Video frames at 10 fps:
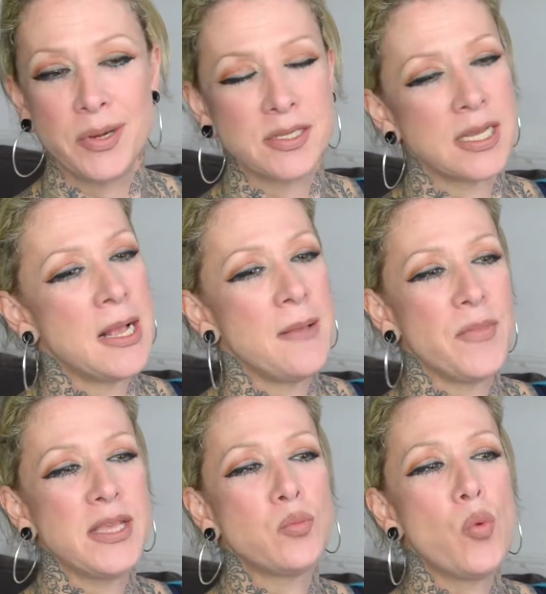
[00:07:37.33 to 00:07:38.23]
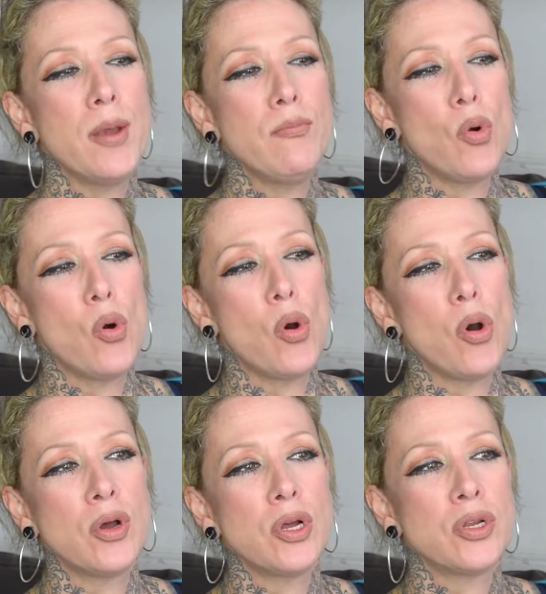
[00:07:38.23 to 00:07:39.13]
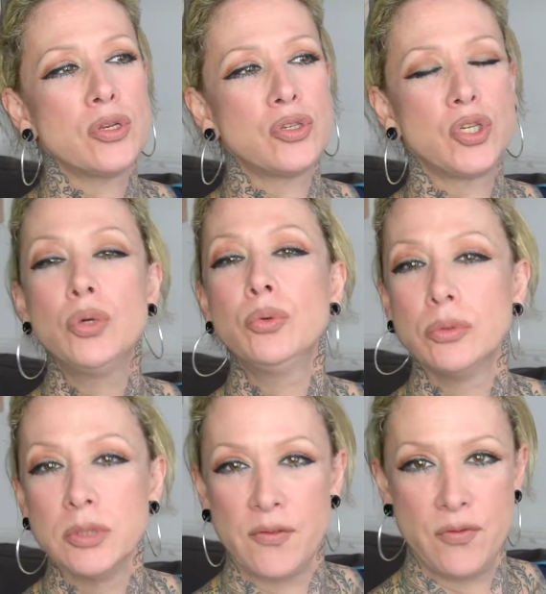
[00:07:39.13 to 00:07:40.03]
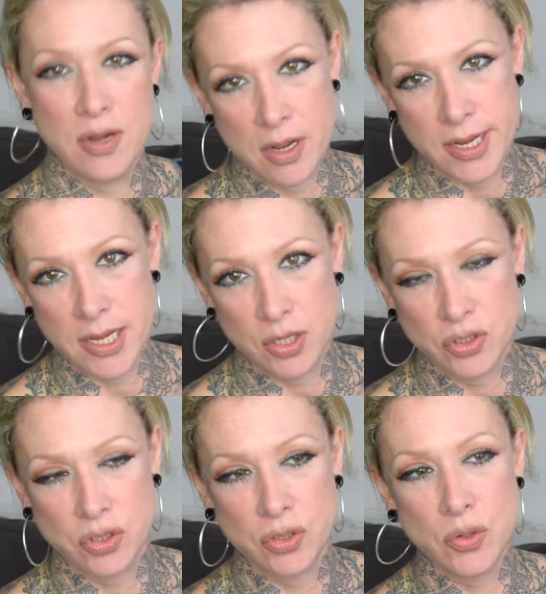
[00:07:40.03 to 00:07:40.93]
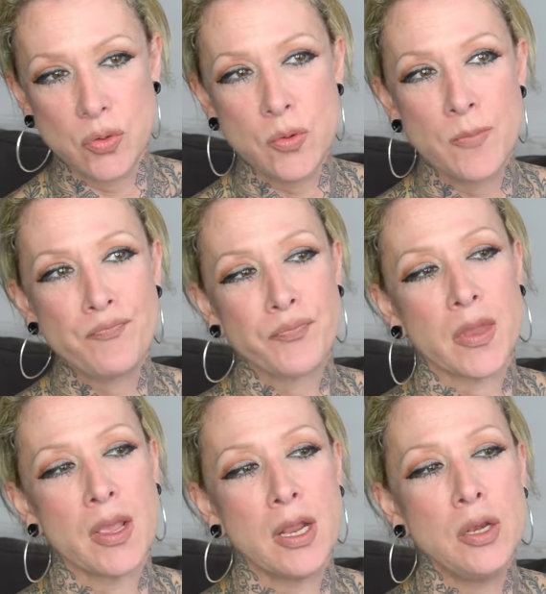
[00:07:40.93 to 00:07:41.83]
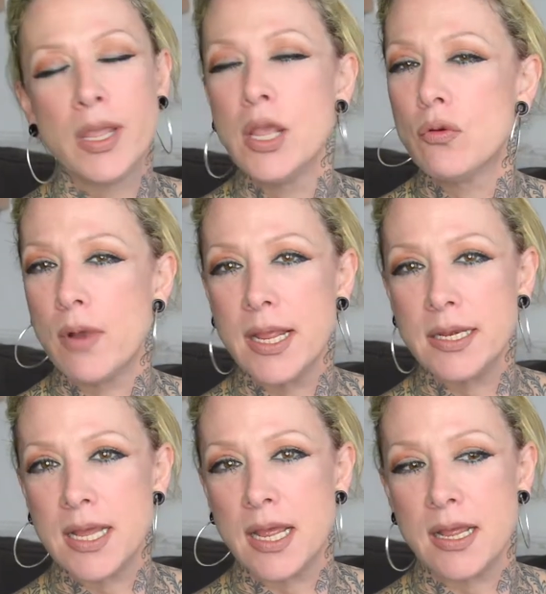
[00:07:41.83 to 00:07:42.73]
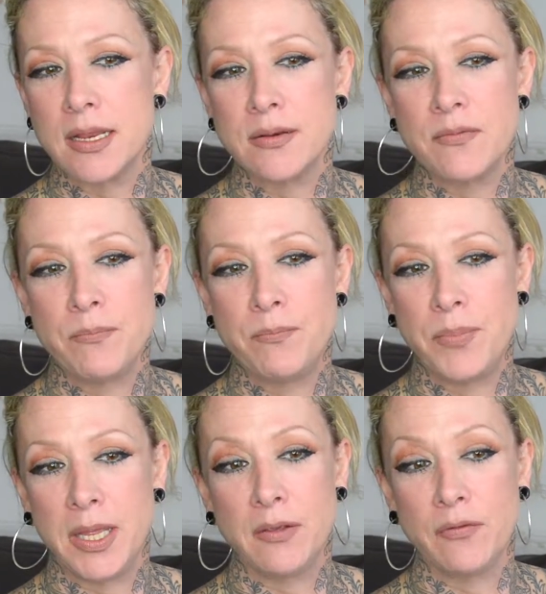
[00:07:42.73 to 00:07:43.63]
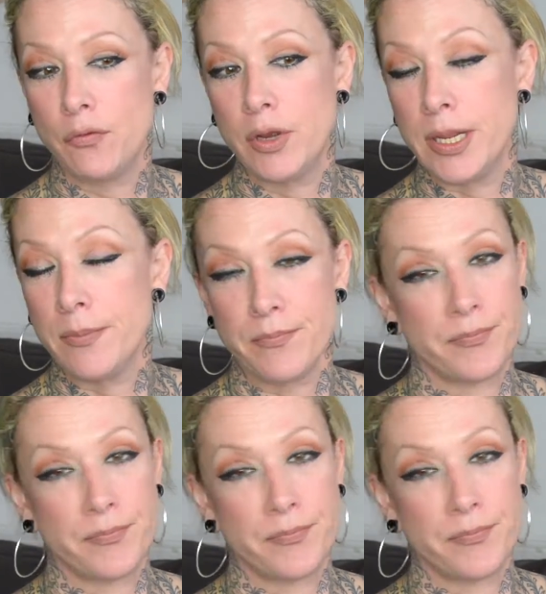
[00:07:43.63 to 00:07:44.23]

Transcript: But it's one more tool, if you like, to looking great and being free.